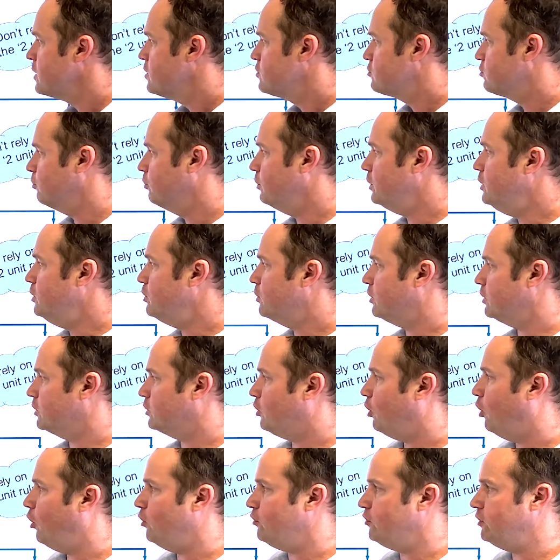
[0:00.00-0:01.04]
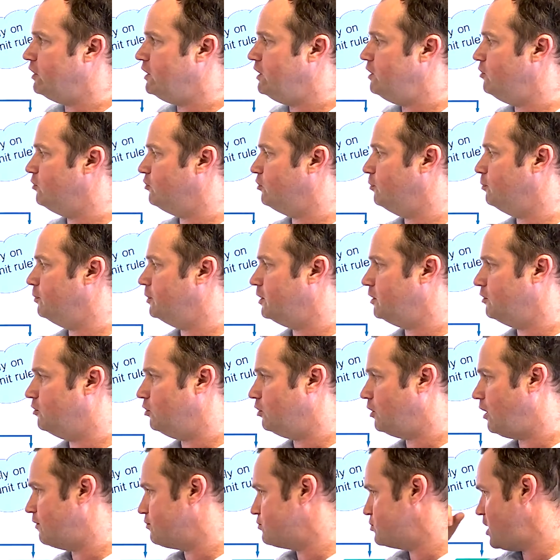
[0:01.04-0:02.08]
So when we look at cutting, here's something I
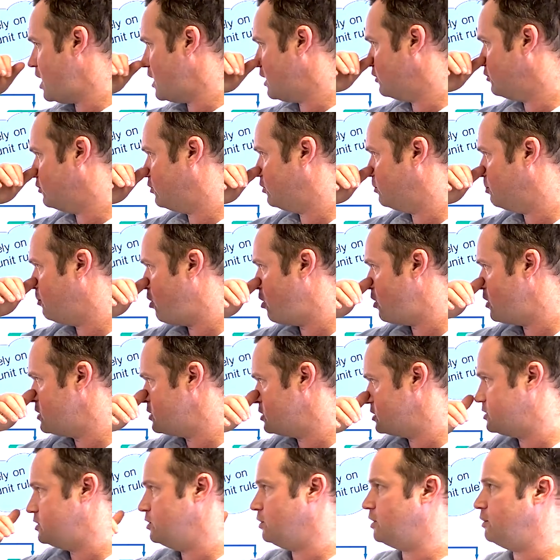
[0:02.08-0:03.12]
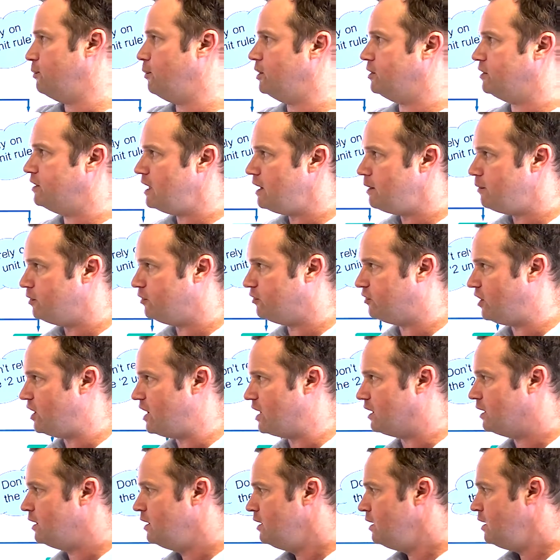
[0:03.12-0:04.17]
took off Chagas this morning, just looking at what they were
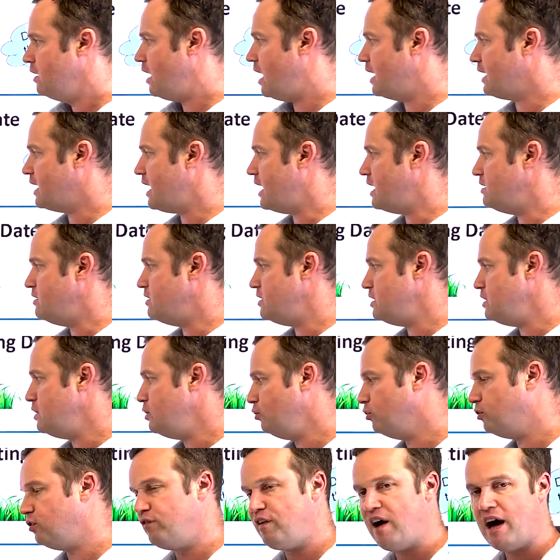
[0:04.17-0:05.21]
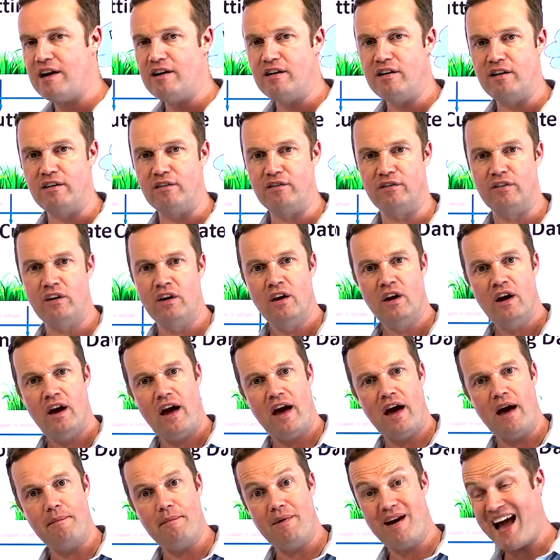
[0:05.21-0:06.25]
saying. Again, the use of additives,
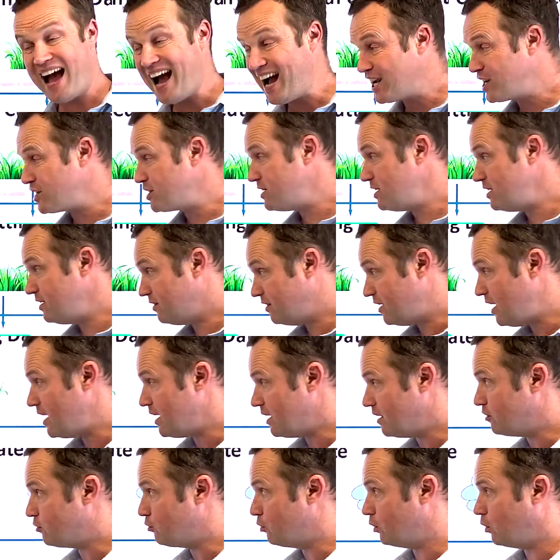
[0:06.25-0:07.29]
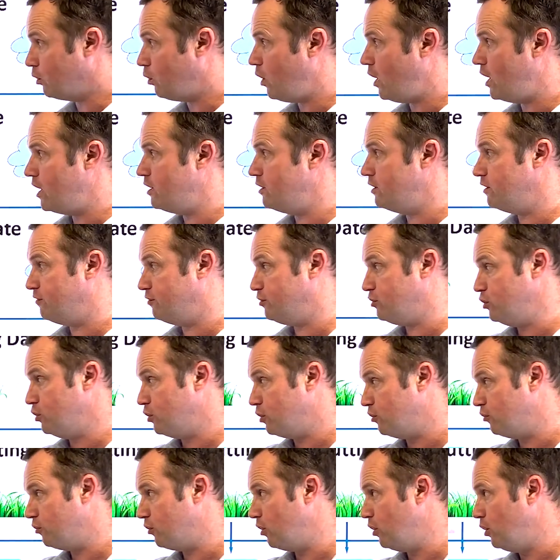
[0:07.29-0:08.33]
actually saying it's required if
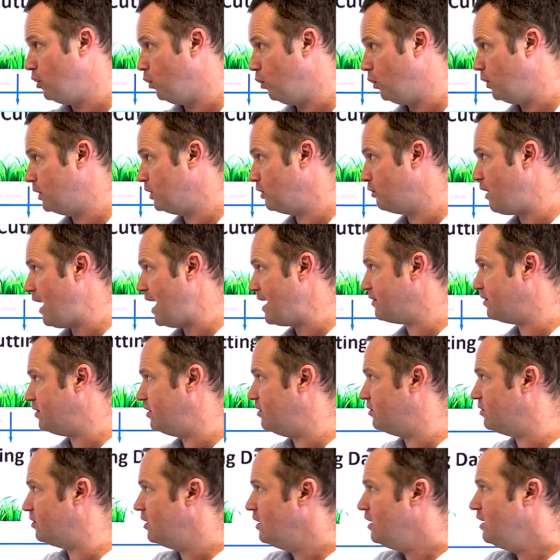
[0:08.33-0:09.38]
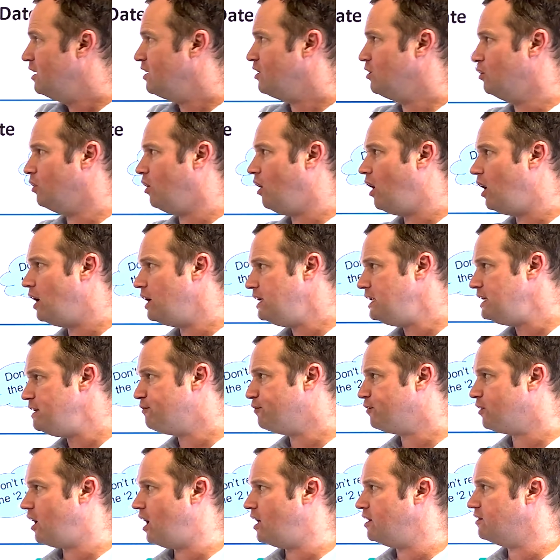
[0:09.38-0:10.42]
sugars are low in grasses, you know, high
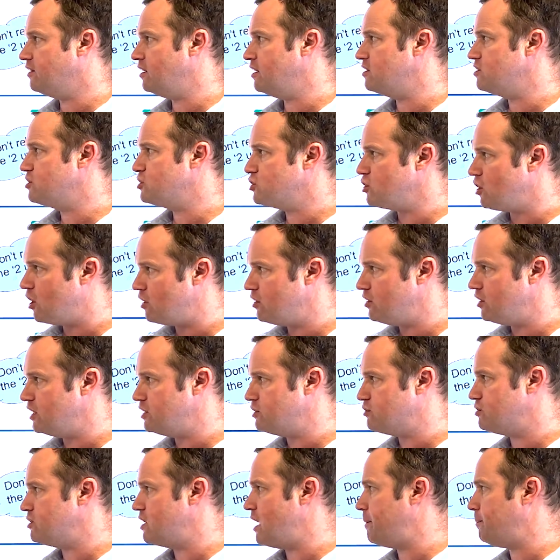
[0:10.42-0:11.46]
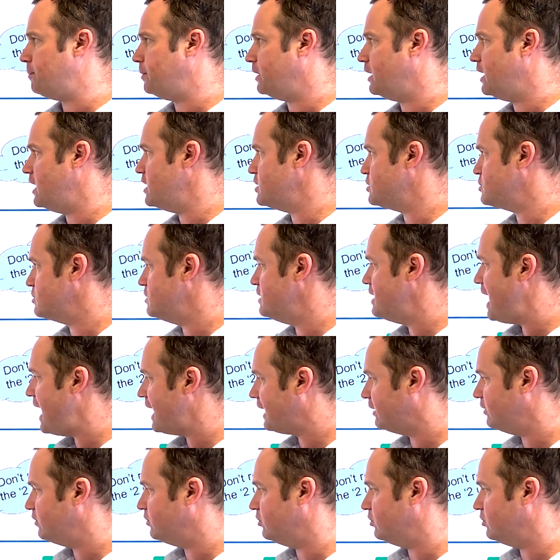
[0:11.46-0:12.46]
leaf content, short nitrogen application, lack of